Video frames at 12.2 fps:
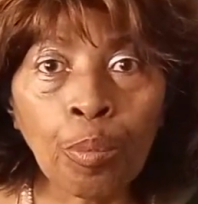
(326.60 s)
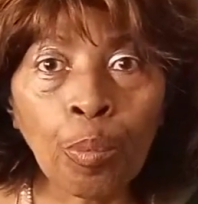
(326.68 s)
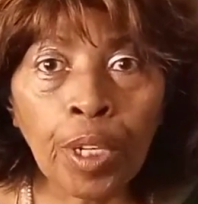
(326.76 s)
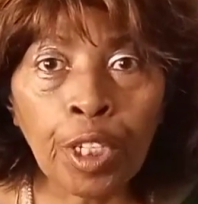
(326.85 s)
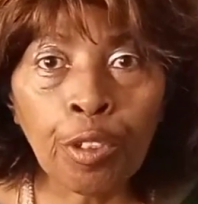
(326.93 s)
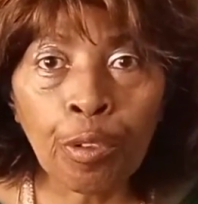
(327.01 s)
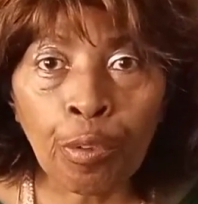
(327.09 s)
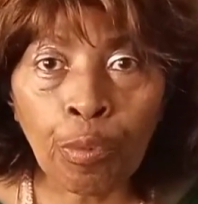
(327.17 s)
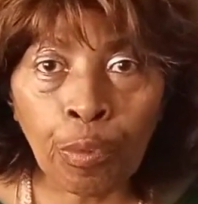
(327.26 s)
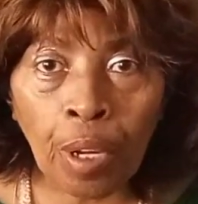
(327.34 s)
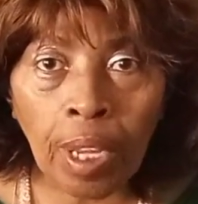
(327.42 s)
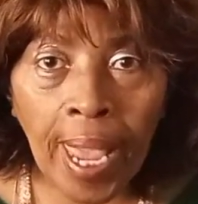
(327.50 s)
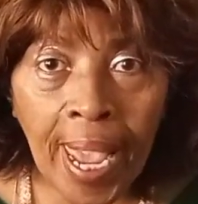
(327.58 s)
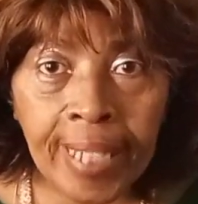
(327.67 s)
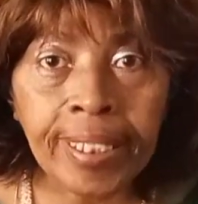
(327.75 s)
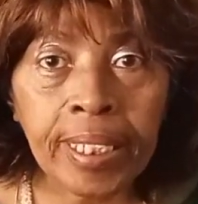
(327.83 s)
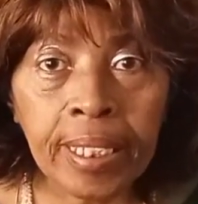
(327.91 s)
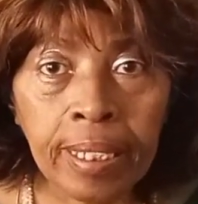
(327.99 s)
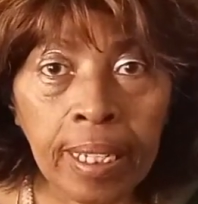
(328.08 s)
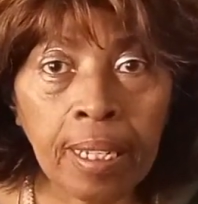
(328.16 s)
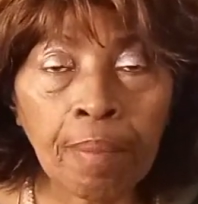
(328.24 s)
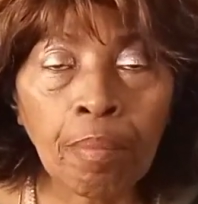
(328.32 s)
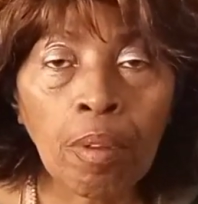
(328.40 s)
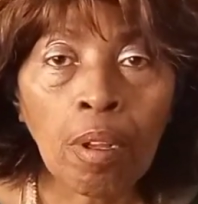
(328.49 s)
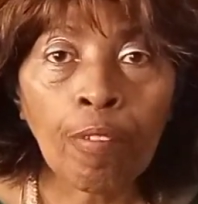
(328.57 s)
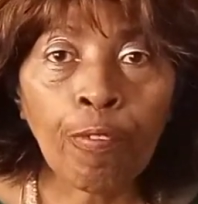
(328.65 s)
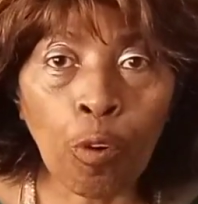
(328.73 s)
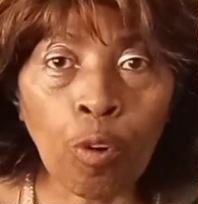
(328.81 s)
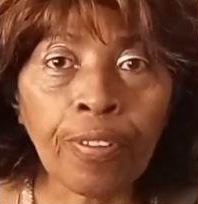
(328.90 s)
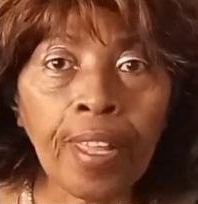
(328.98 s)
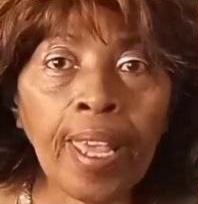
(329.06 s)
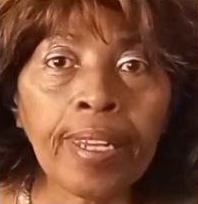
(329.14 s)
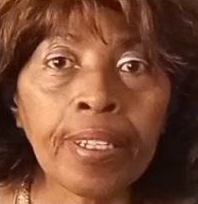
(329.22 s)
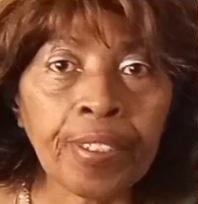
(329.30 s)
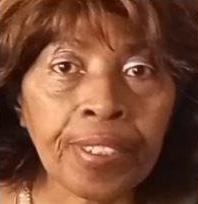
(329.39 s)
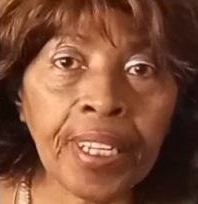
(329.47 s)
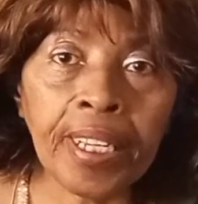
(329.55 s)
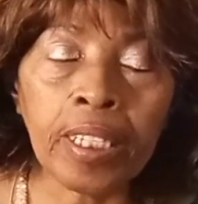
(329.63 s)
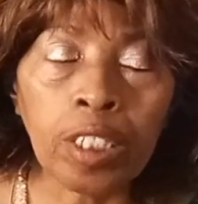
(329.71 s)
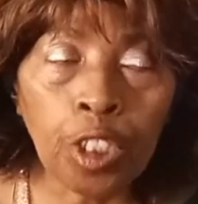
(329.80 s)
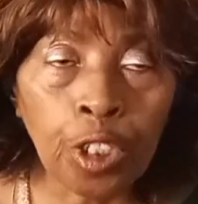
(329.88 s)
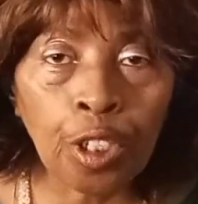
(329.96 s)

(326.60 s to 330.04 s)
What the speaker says: When you're asking them for that, they're saying,